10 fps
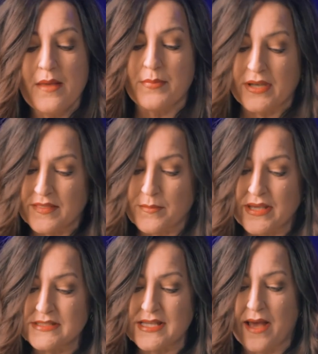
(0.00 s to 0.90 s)
But in the
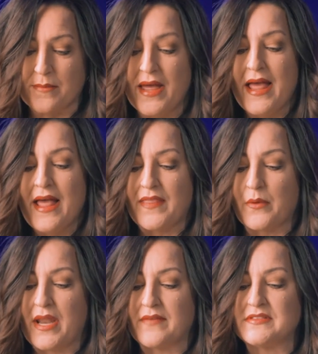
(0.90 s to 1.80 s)
meantime, they
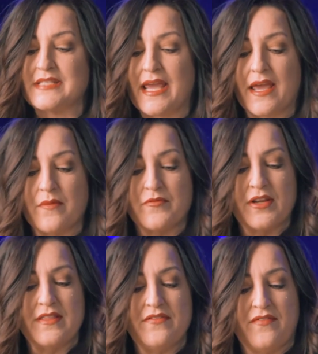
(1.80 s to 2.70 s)
would have to take comfort
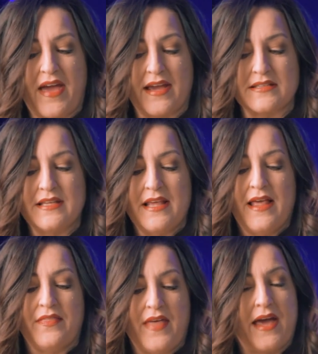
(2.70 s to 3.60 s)
in the fact
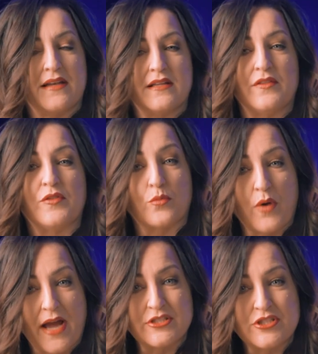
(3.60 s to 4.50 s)
that the
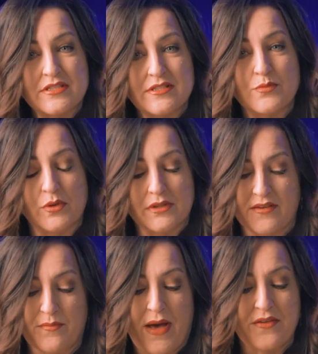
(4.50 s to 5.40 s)
righteous will
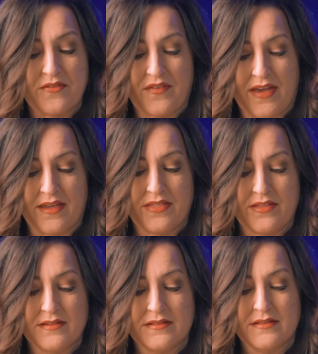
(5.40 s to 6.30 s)
live by their faith,
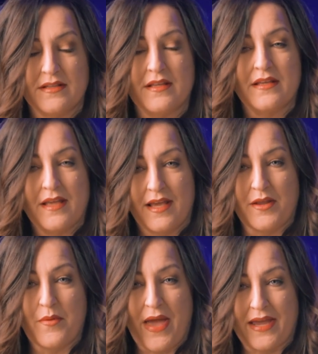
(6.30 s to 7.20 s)
in
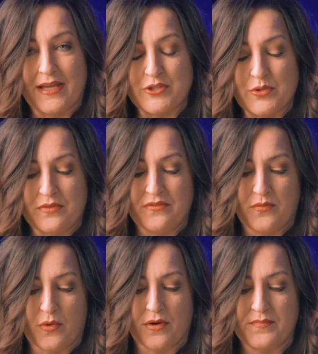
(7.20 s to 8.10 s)
Habakkuk 2 and
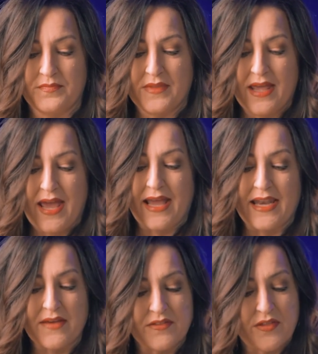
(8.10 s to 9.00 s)
4. And
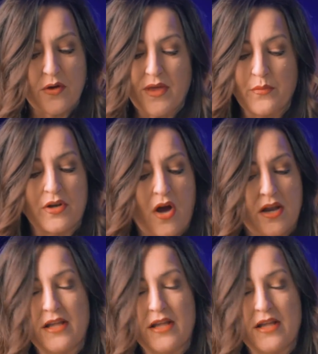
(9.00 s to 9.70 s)
even though they would not